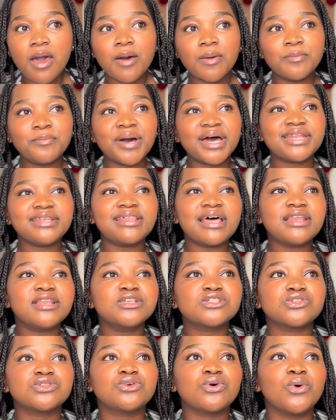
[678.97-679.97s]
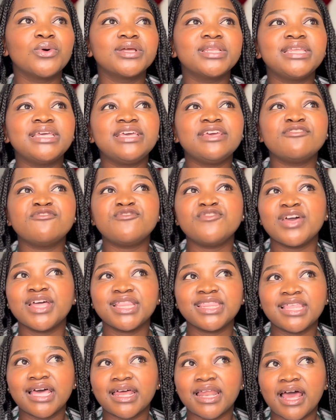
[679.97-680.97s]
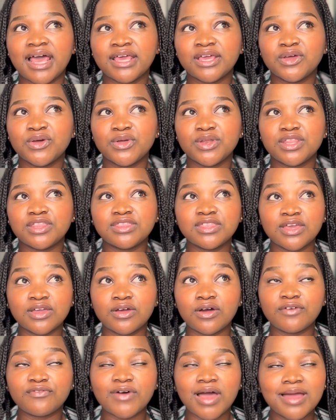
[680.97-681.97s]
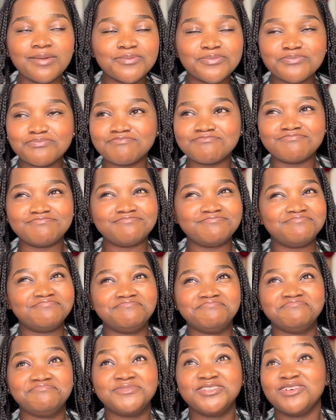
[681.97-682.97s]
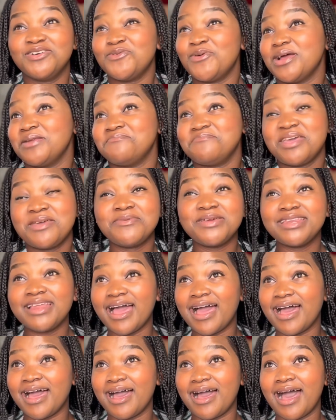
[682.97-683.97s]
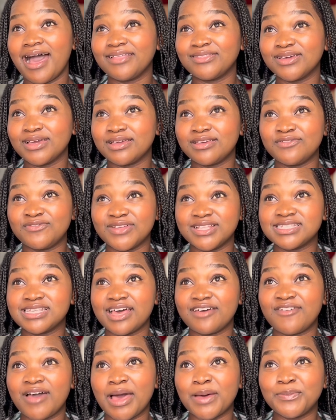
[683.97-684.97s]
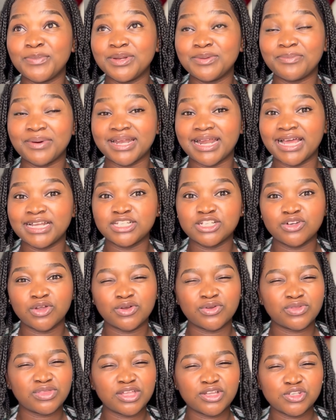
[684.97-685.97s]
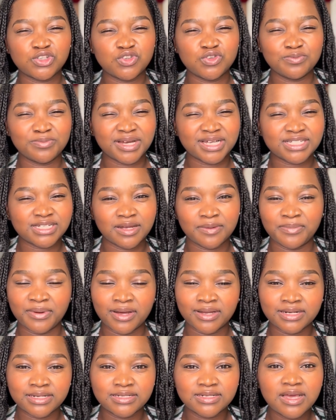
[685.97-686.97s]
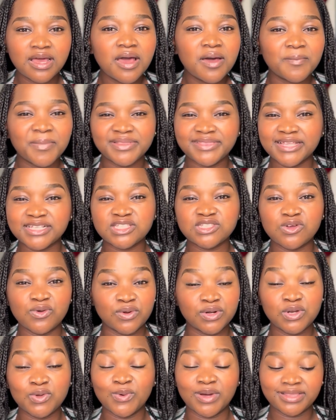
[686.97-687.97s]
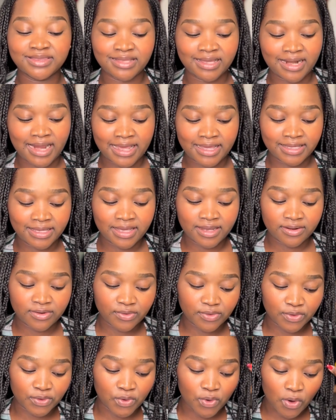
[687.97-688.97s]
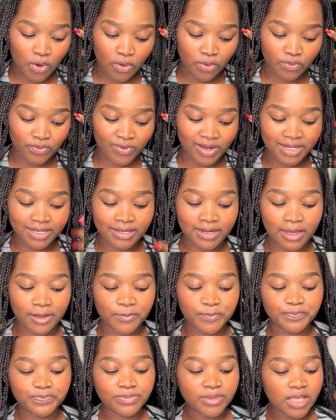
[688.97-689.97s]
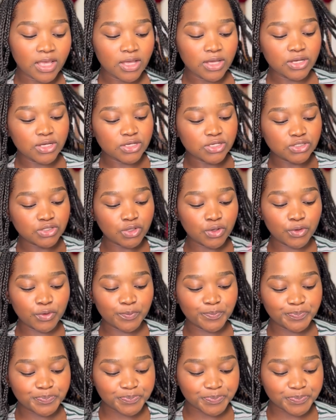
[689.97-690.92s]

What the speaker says: But that is the only event that I could think of. You know what, maybe the other events have happened, but I did not think too much about it. But that's the only one that I can recall right now. So